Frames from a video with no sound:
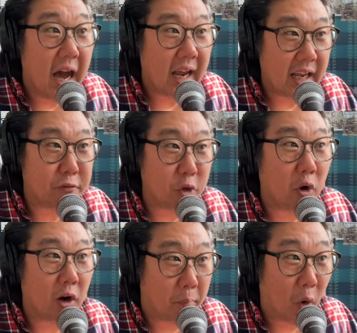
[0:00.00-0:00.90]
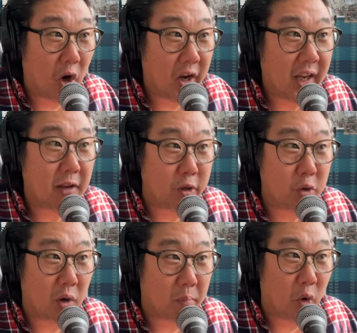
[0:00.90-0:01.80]
guy, if you
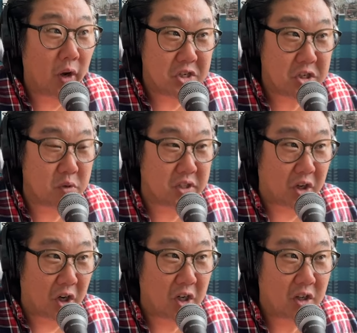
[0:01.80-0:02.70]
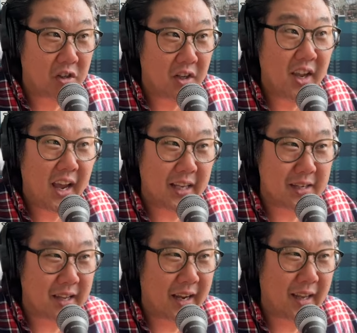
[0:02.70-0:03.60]
were a boy and she was a girl, and he's like,